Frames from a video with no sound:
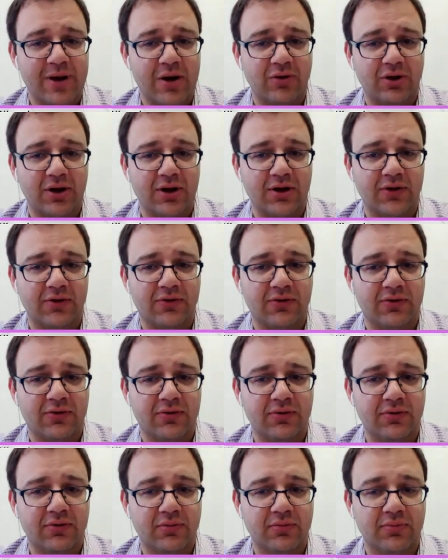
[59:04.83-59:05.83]

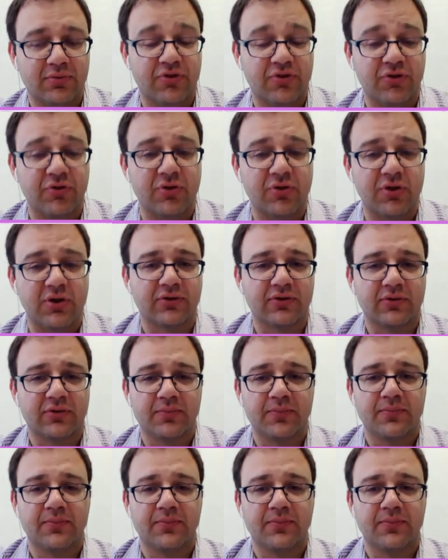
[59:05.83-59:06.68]
outlets pursue this?